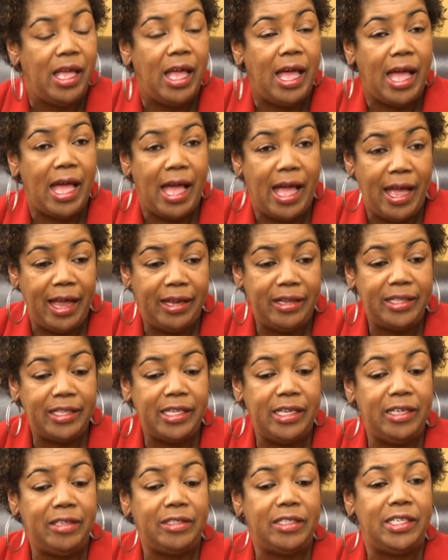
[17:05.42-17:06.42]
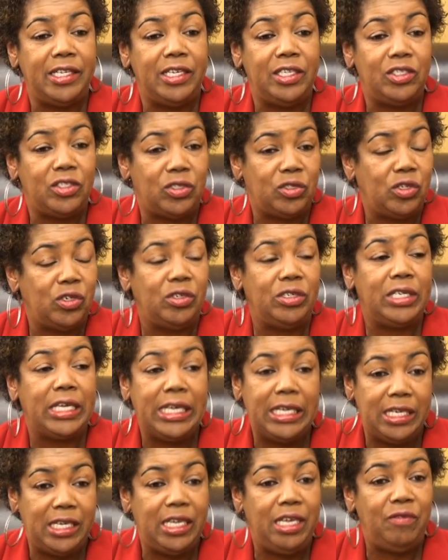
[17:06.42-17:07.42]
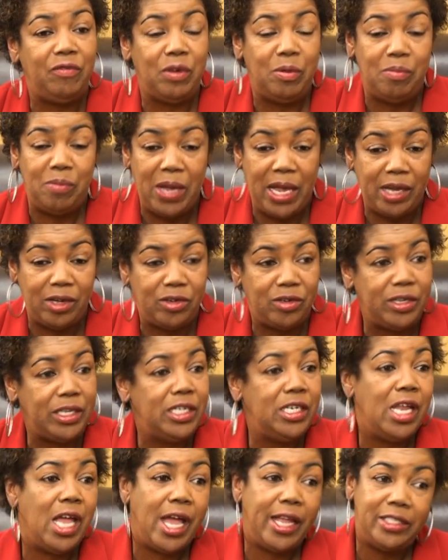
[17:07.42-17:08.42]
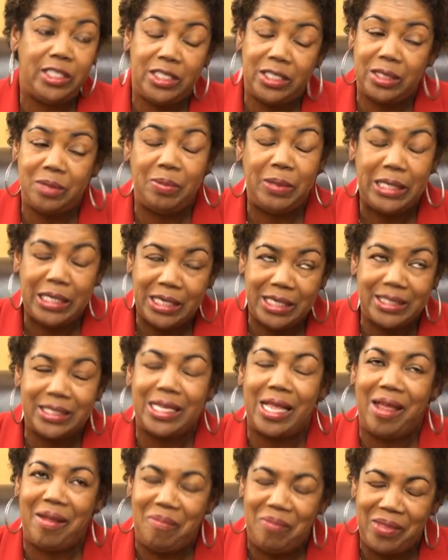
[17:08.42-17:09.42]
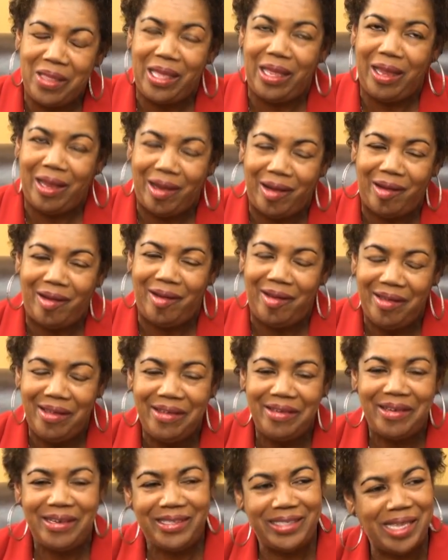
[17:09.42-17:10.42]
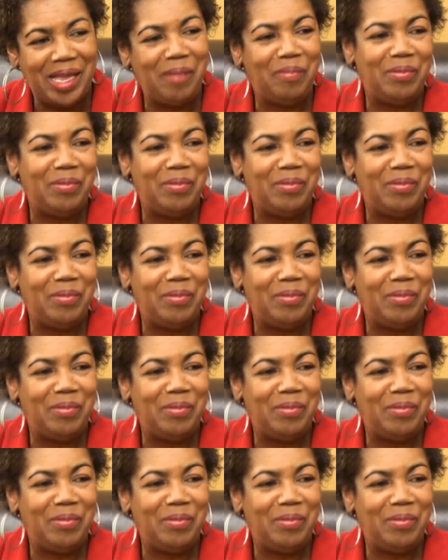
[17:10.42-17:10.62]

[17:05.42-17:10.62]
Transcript: I think things are going to get even better, and not just because I'm there, because I'm